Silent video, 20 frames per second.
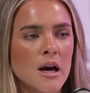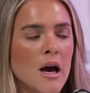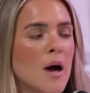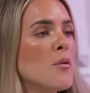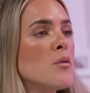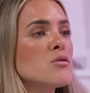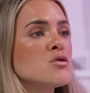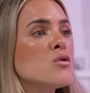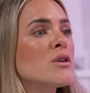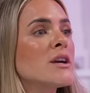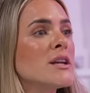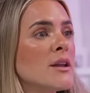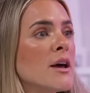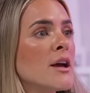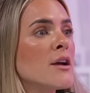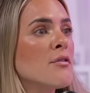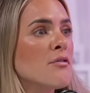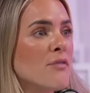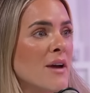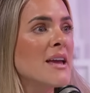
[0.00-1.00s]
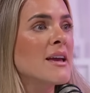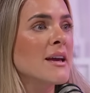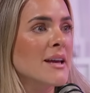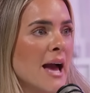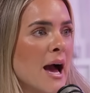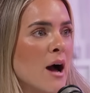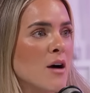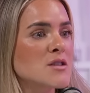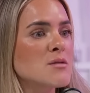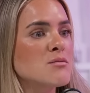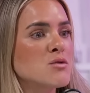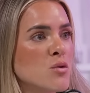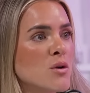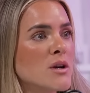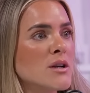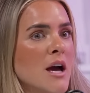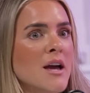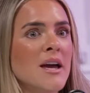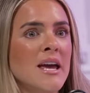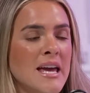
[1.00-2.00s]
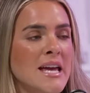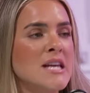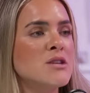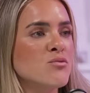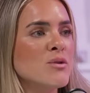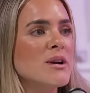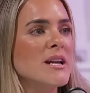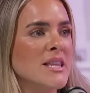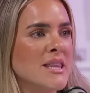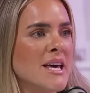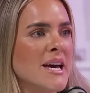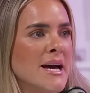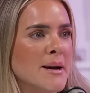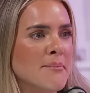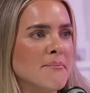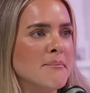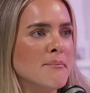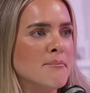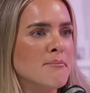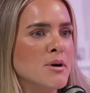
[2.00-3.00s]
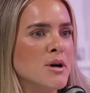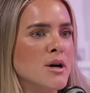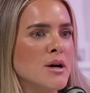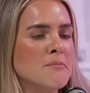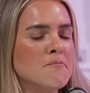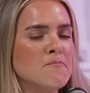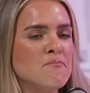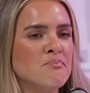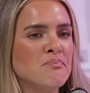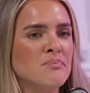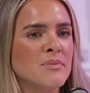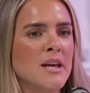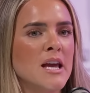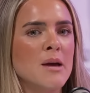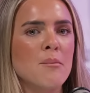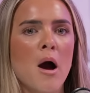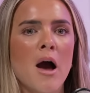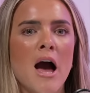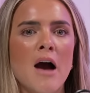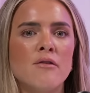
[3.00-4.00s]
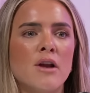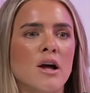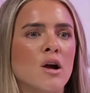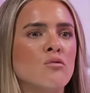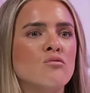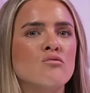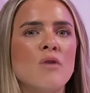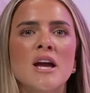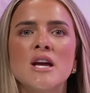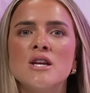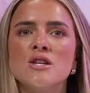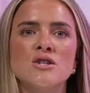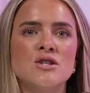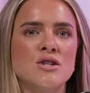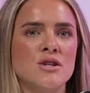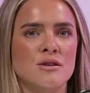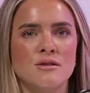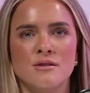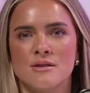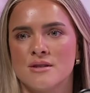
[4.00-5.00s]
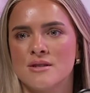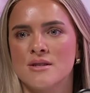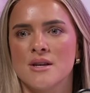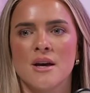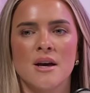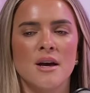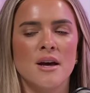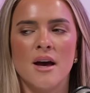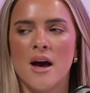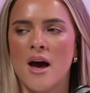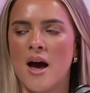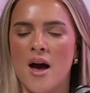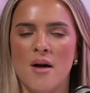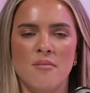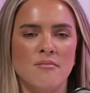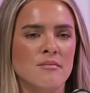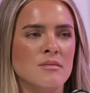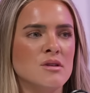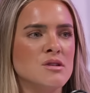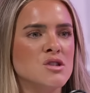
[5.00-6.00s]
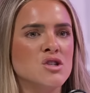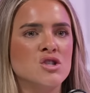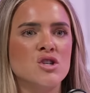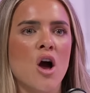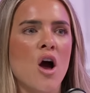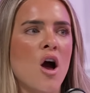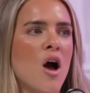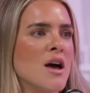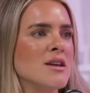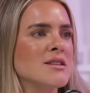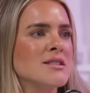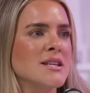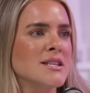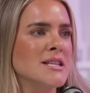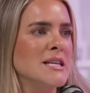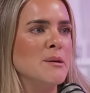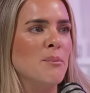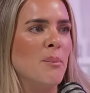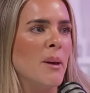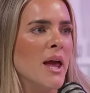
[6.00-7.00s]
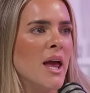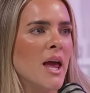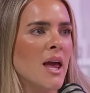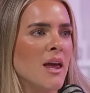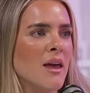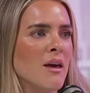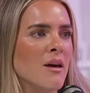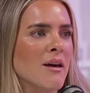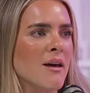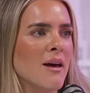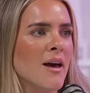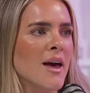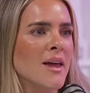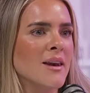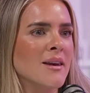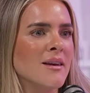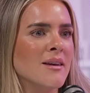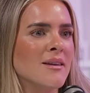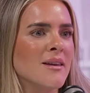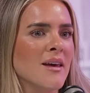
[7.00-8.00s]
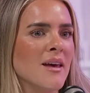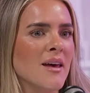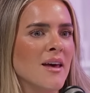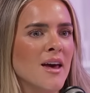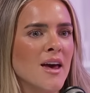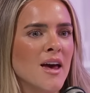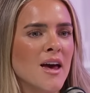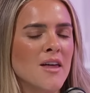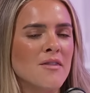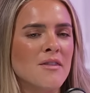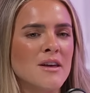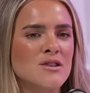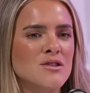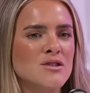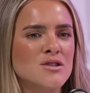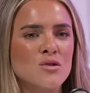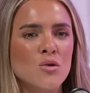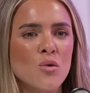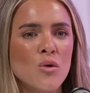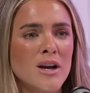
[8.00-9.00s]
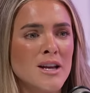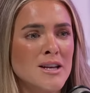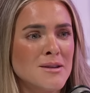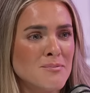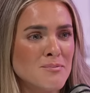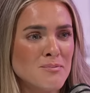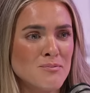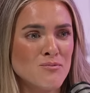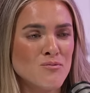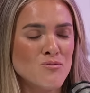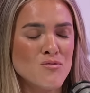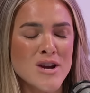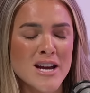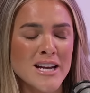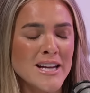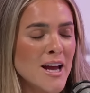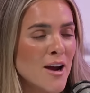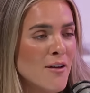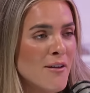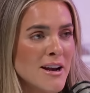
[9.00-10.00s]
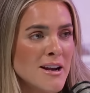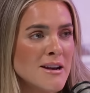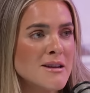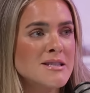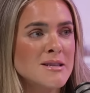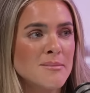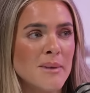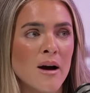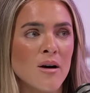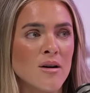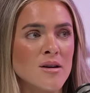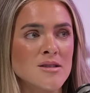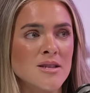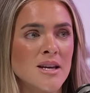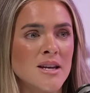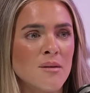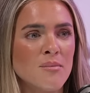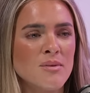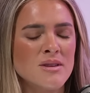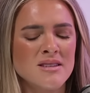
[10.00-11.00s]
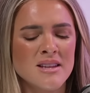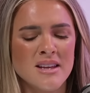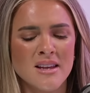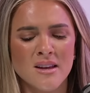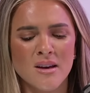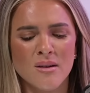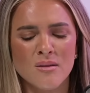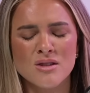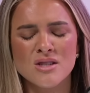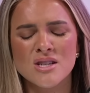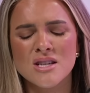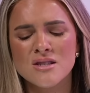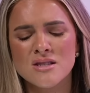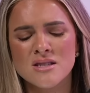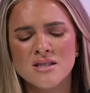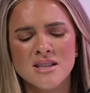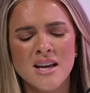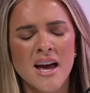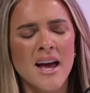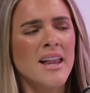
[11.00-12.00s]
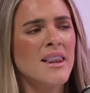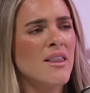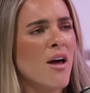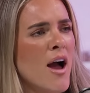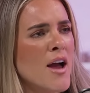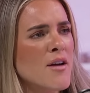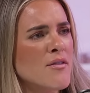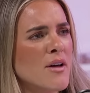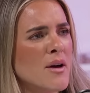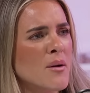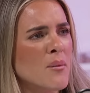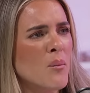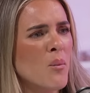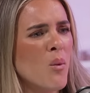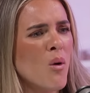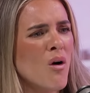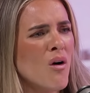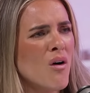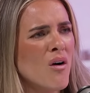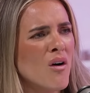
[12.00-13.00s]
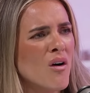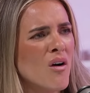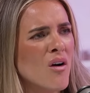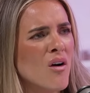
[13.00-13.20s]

I'm not talking like fake accounts. I'm talking like it is really them. Yeah. But it might have like a Rangers um, shirt as their DP, and they're just talking really horrendous about us. And I just think, Jesus, get a life! Like what?